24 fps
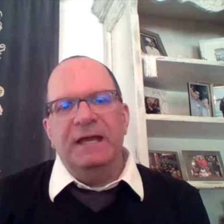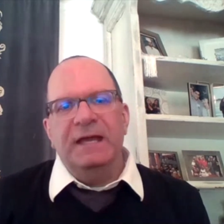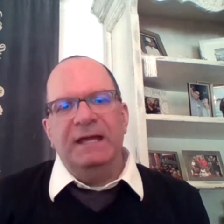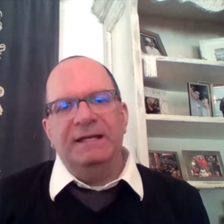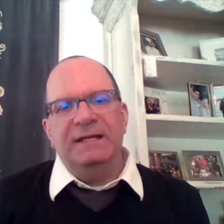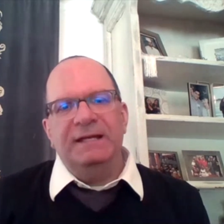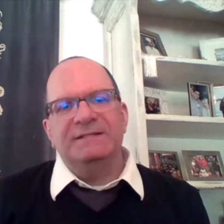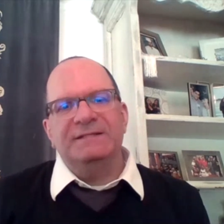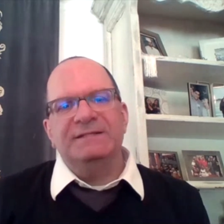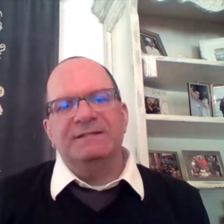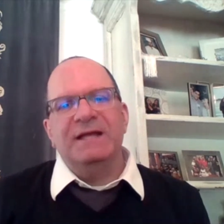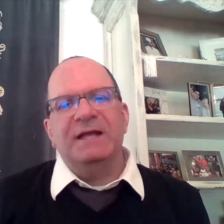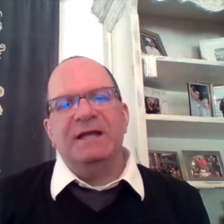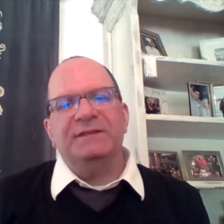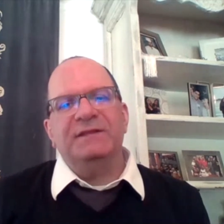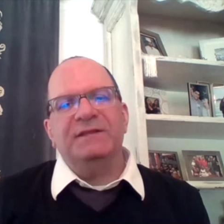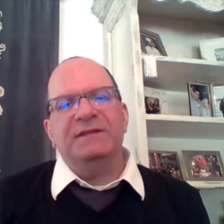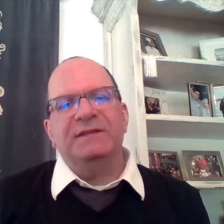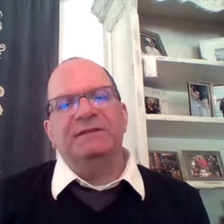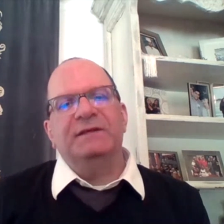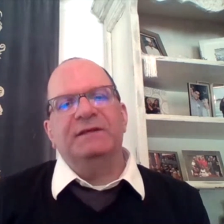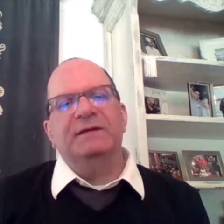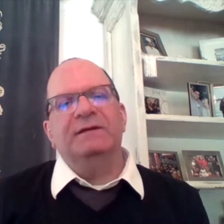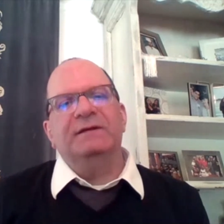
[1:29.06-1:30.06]
And it's not
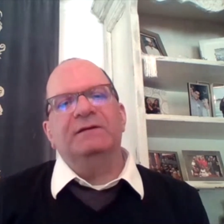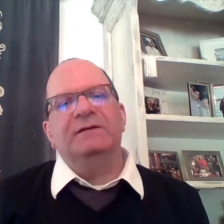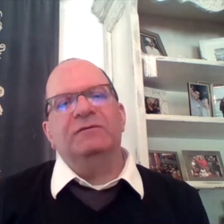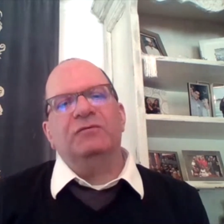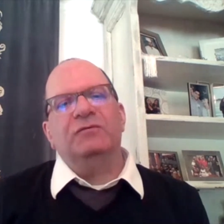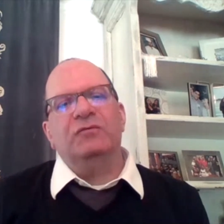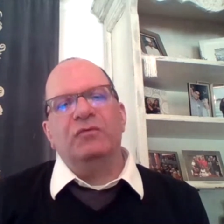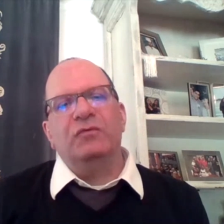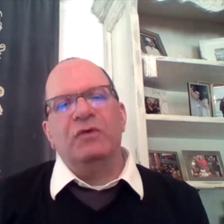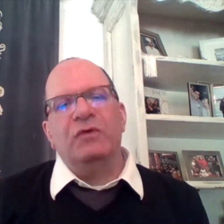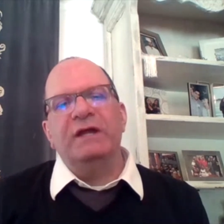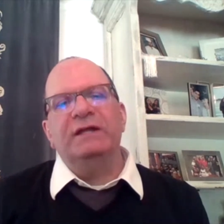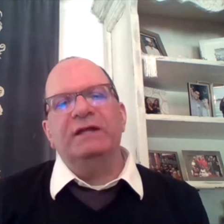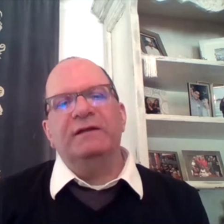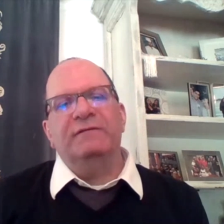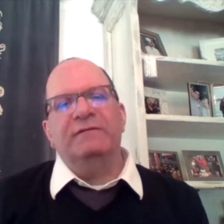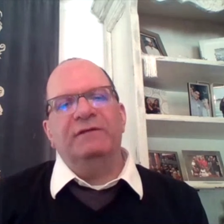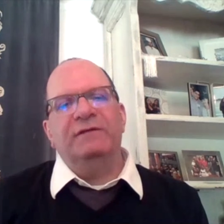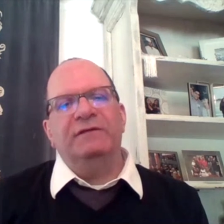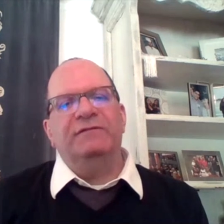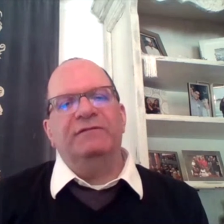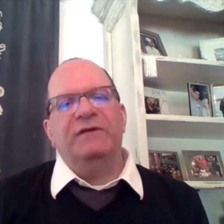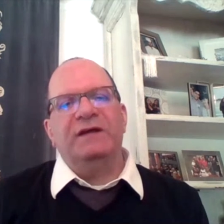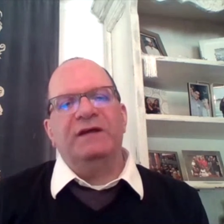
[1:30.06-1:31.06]
that the rate
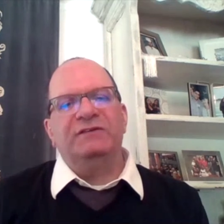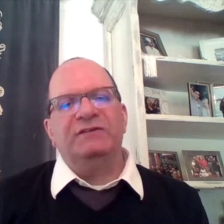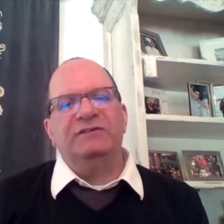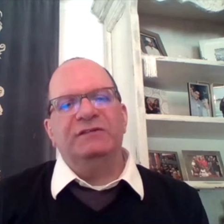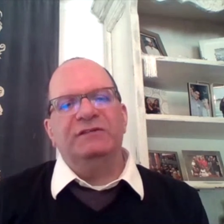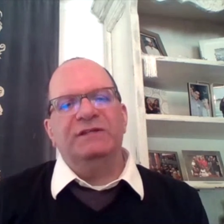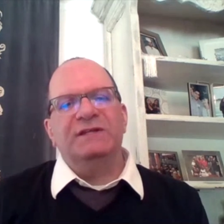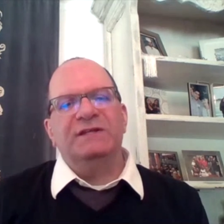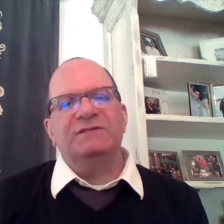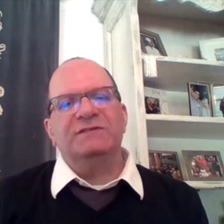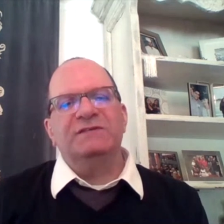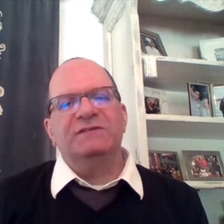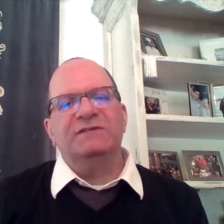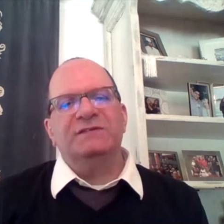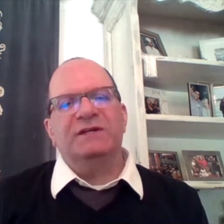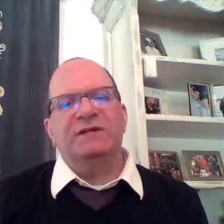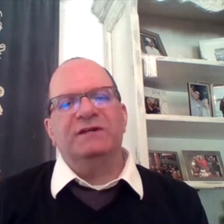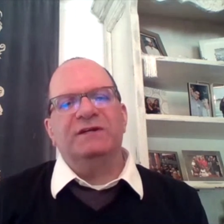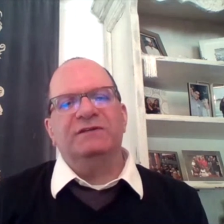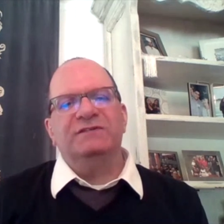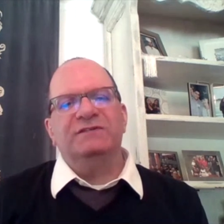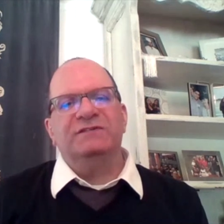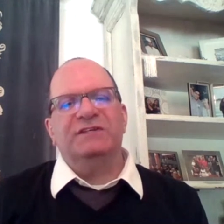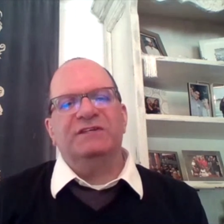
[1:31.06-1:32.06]
of infection
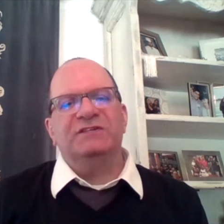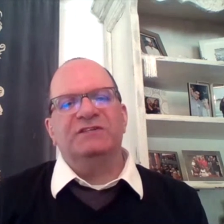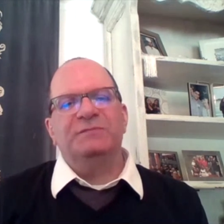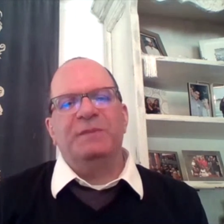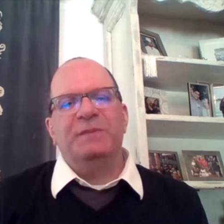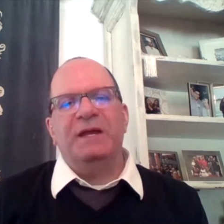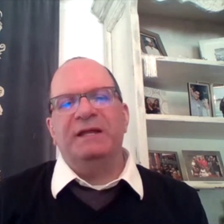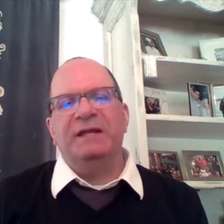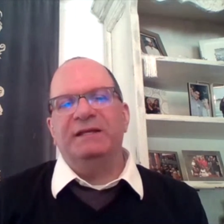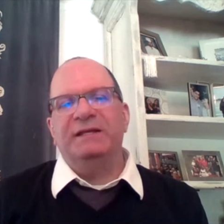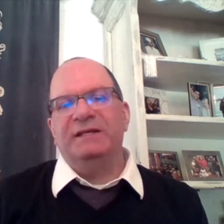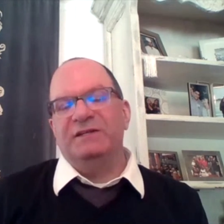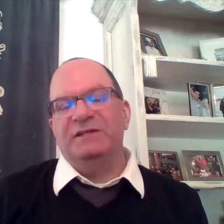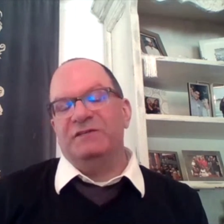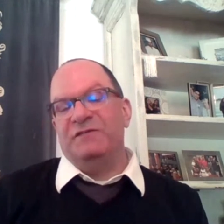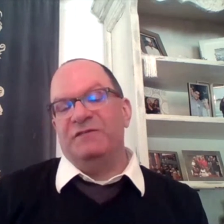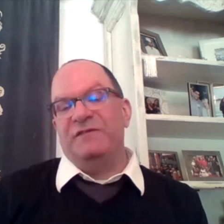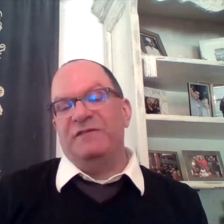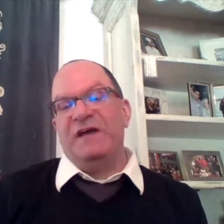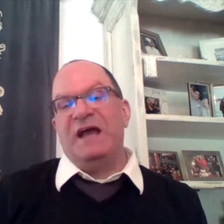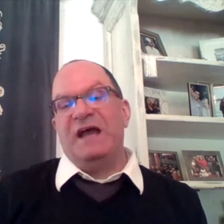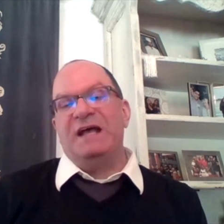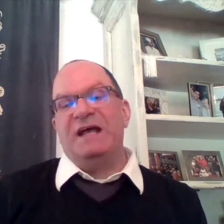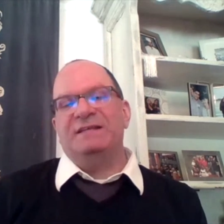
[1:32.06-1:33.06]
necessarily is expanding as
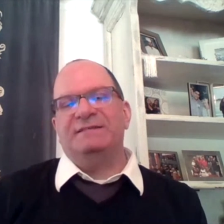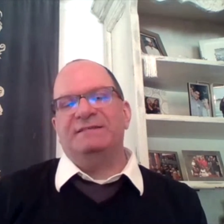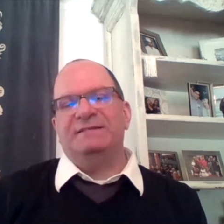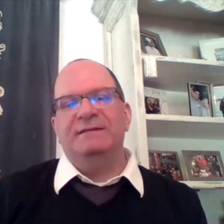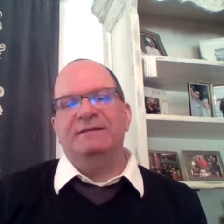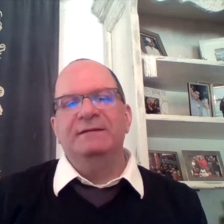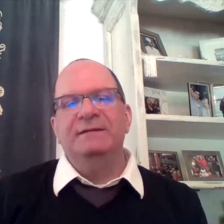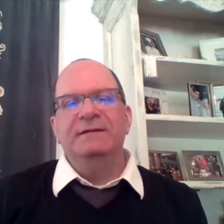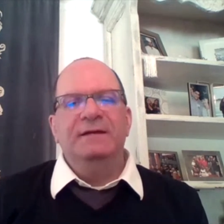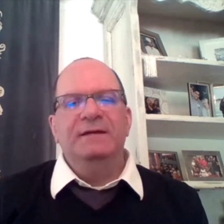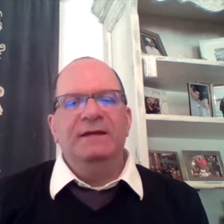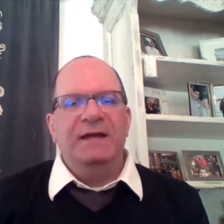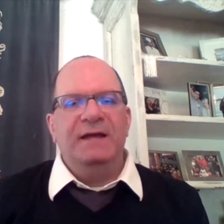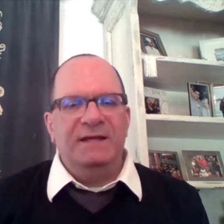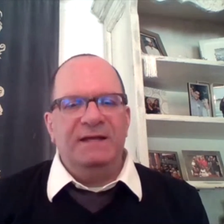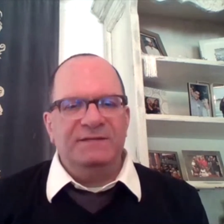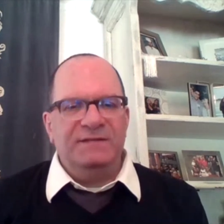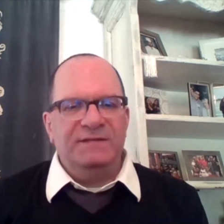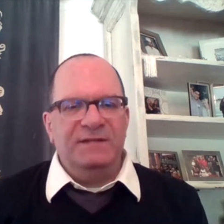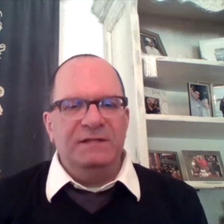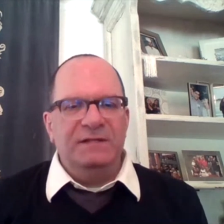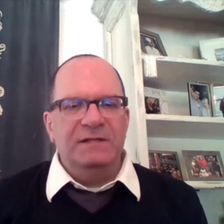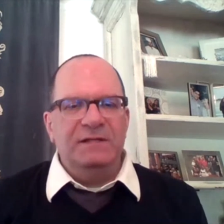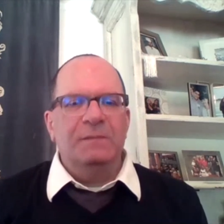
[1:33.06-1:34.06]
fast
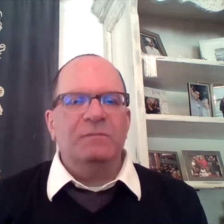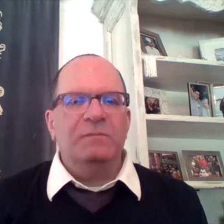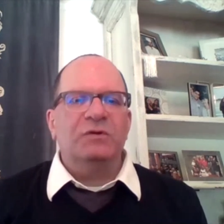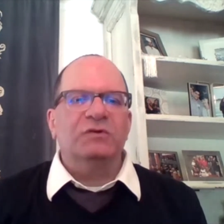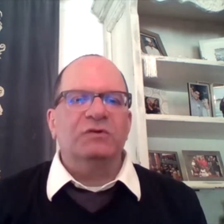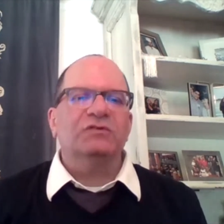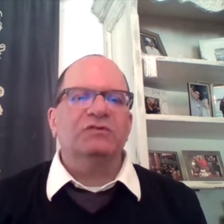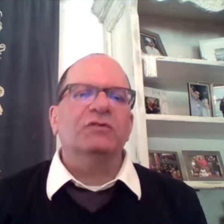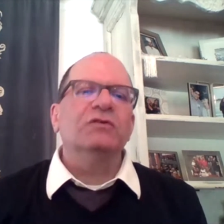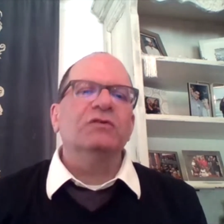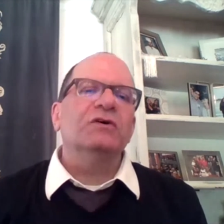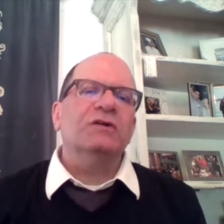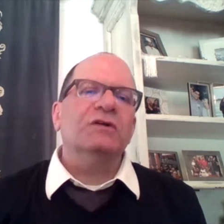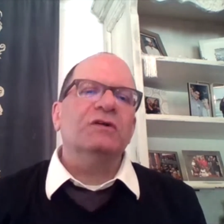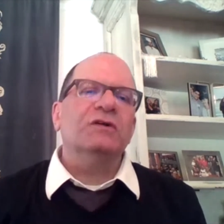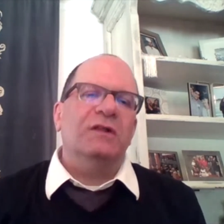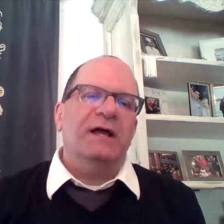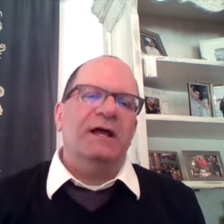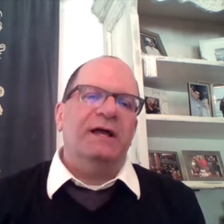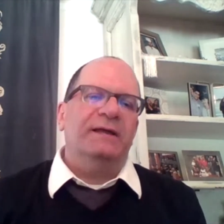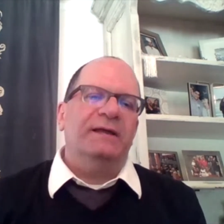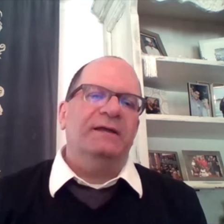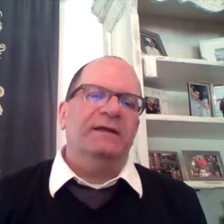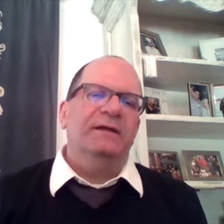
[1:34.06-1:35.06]
as the numbers look
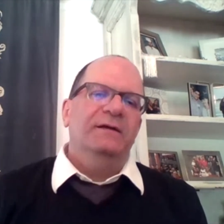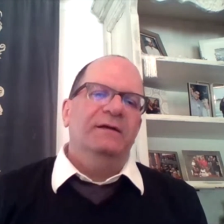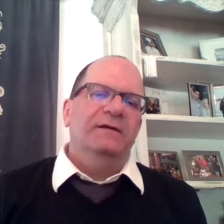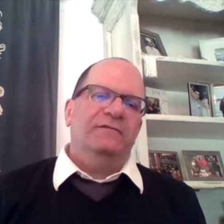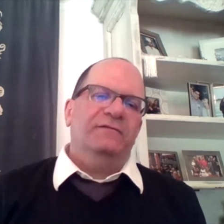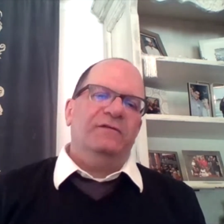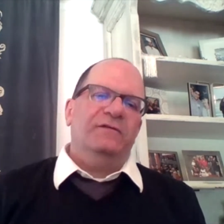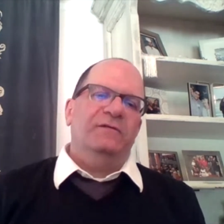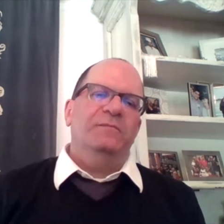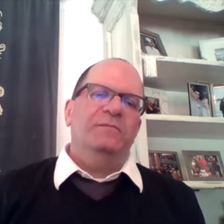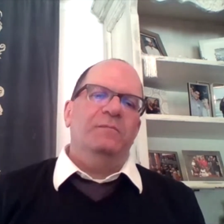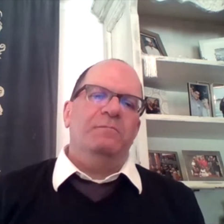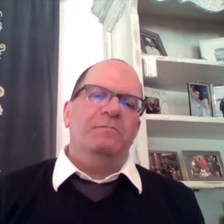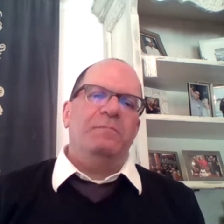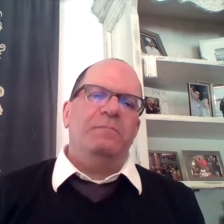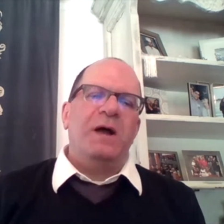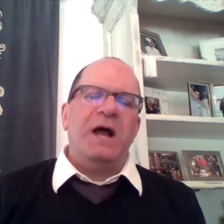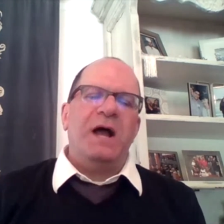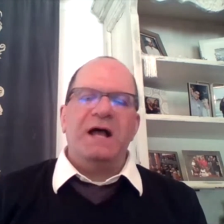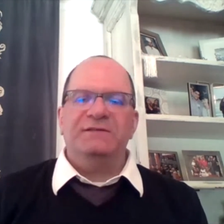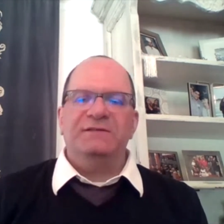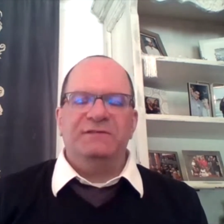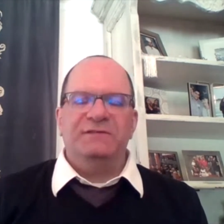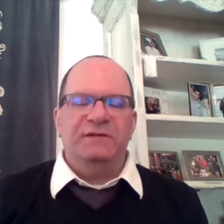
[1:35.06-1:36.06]
like from
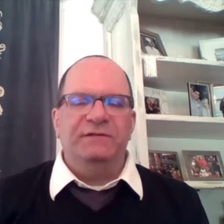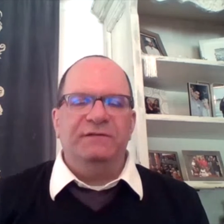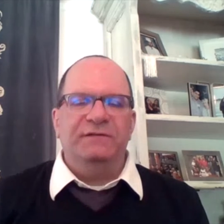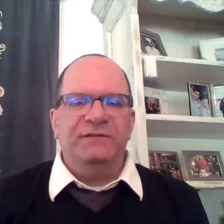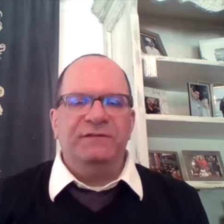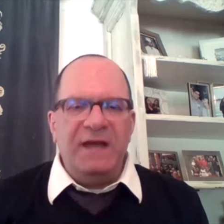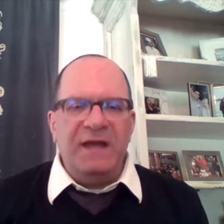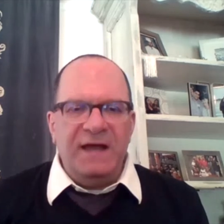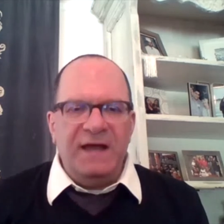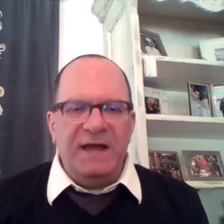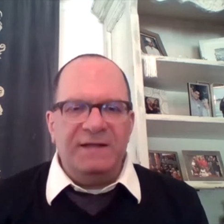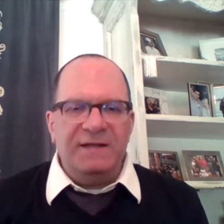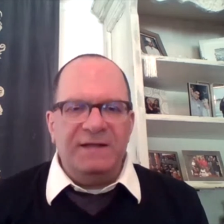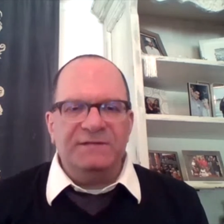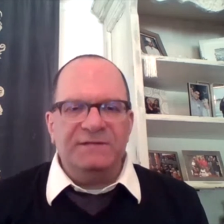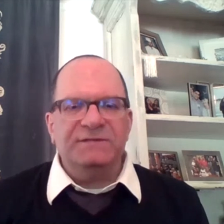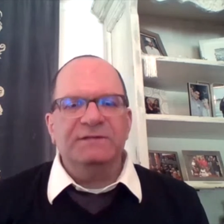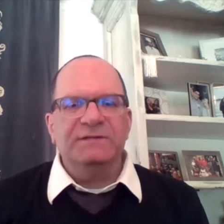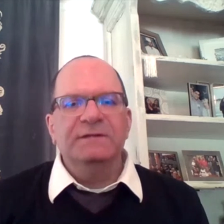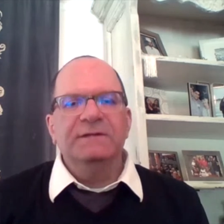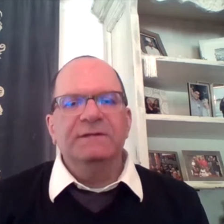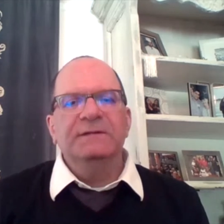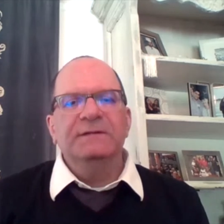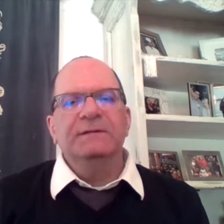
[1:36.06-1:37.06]
positive tests.